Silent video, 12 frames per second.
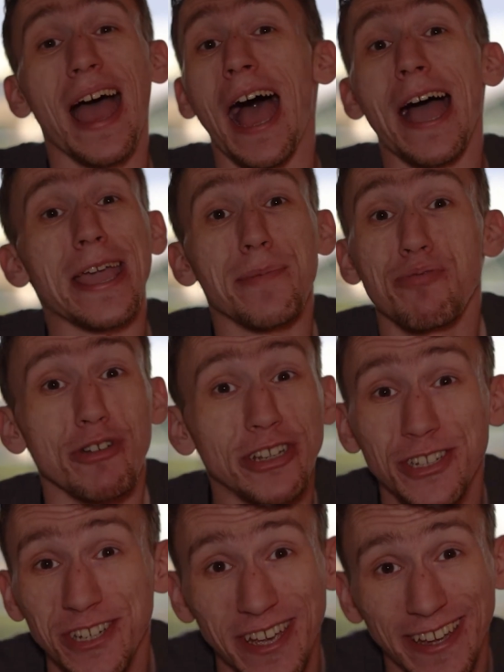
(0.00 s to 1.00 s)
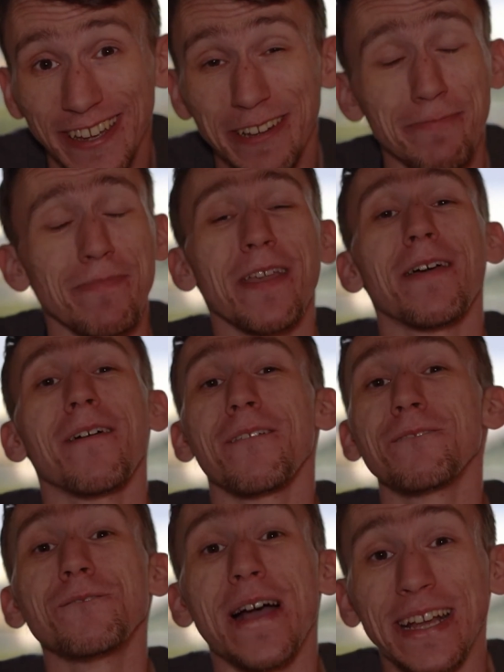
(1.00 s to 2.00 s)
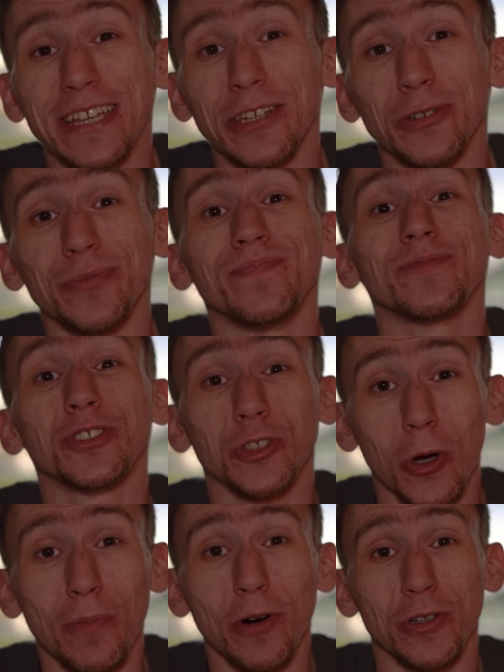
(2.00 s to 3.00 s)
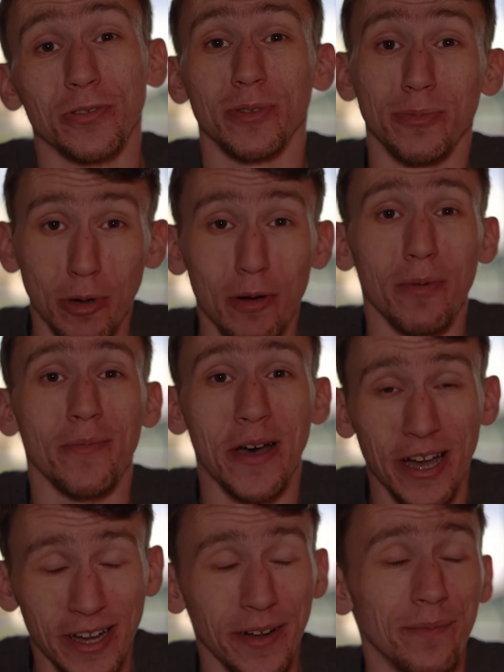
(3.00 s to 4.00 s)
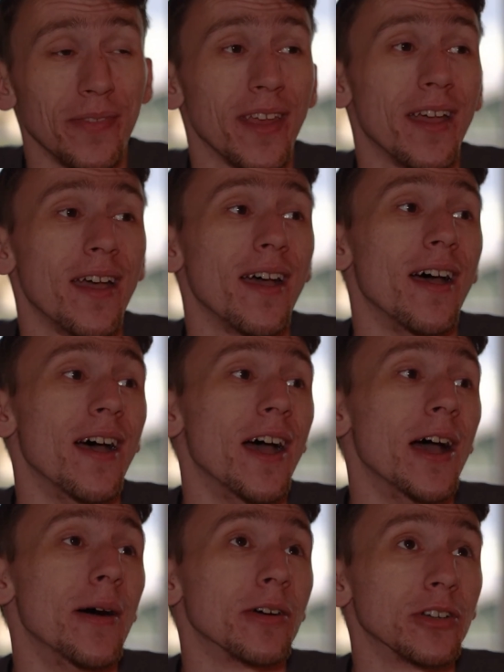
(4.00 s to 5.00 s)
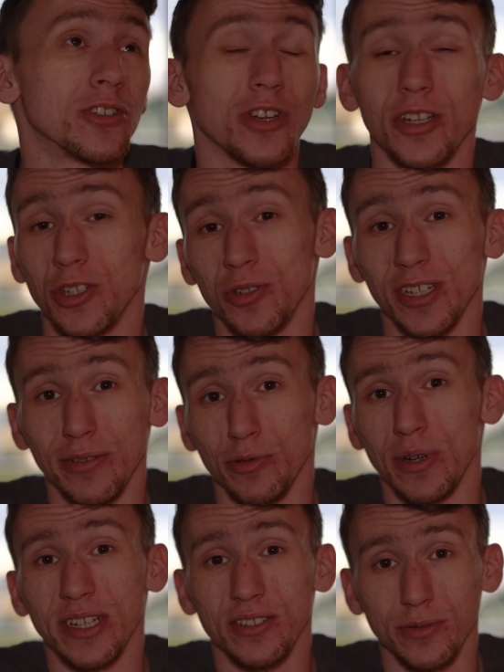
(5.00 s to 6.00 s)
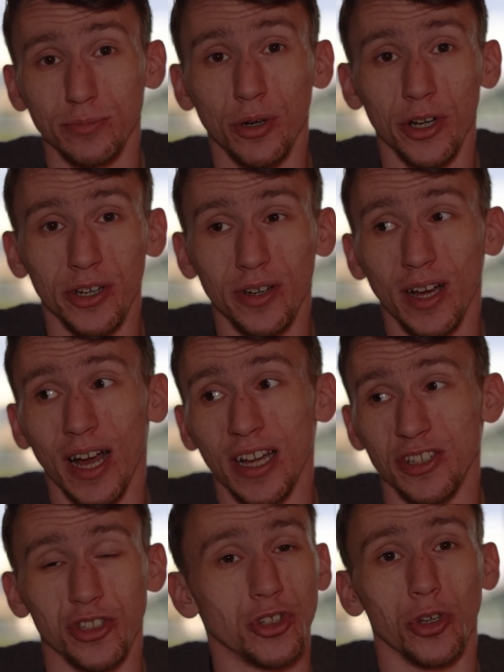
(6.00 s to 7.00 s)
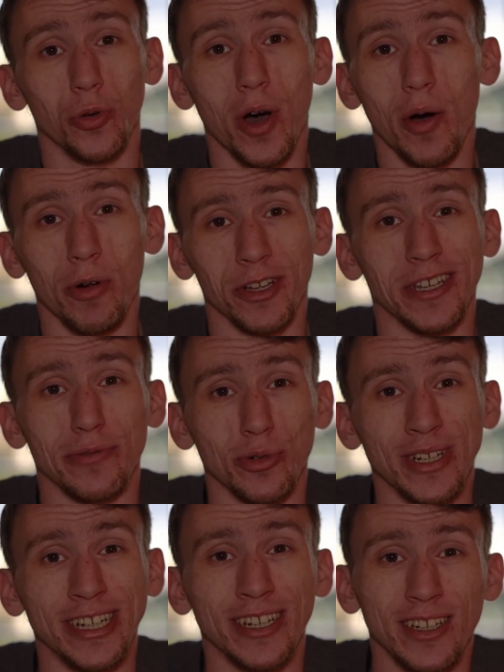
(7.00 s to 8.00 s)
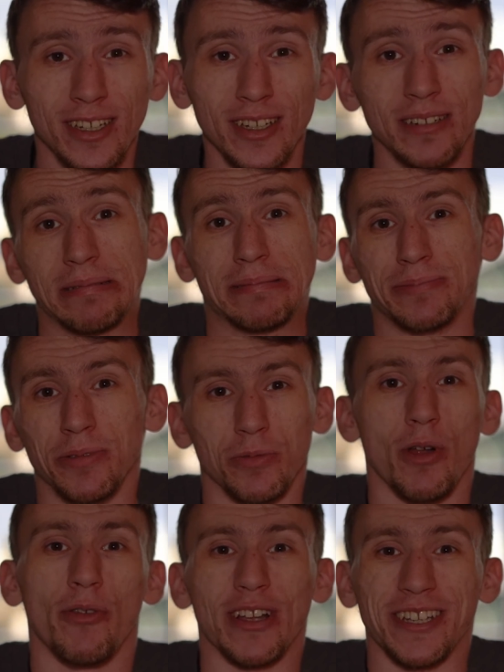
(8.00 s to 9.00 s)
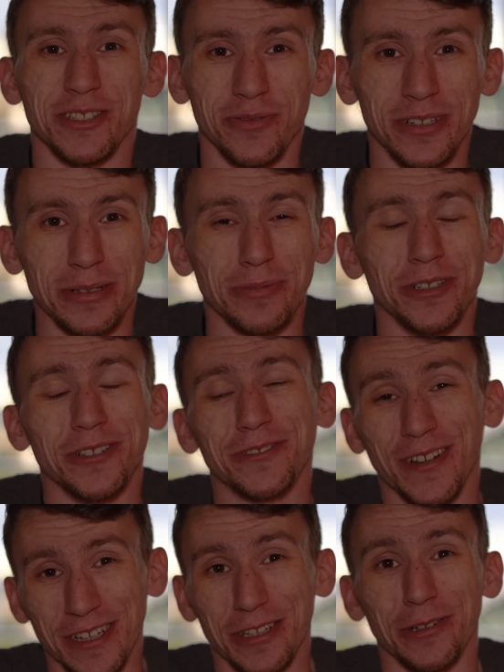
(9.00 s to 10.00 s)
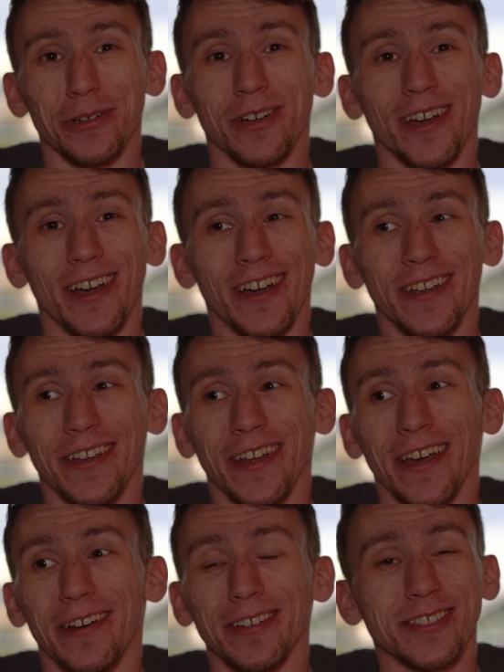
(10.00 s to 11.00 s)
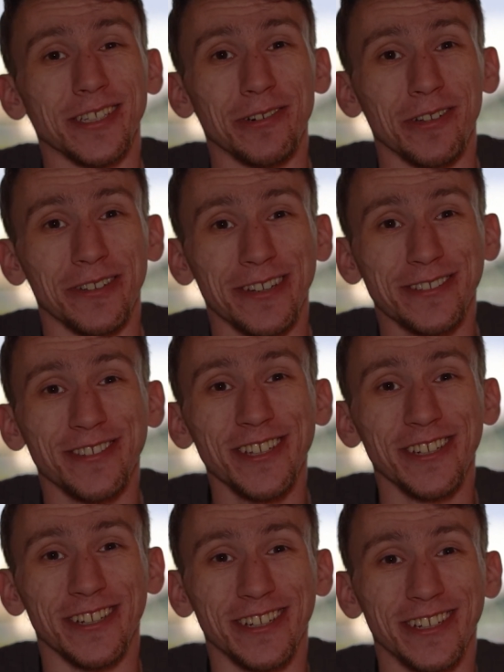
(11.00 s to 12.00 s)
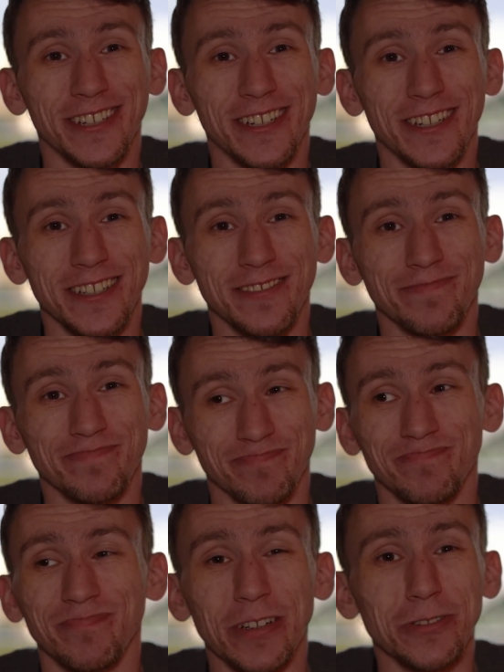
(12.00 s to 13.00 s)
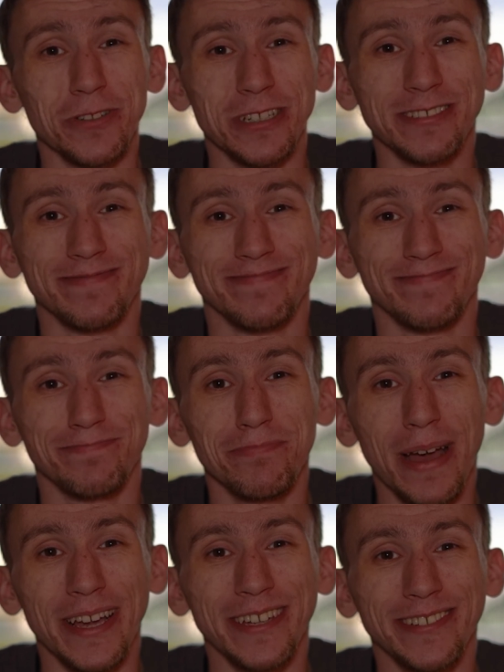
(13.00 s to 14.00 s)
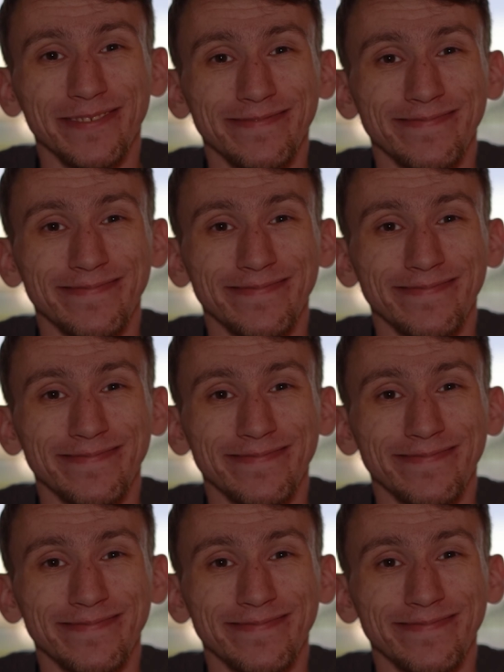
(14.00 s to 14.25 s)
I appreciate it. Thank you so much from the bottom of my heart. I'm gonna try and do a giveaway at some point. I just don't know what I want to give away. We'll think of something, but thank you. And we'll see you all in the next video. Thanks for watching. Bye.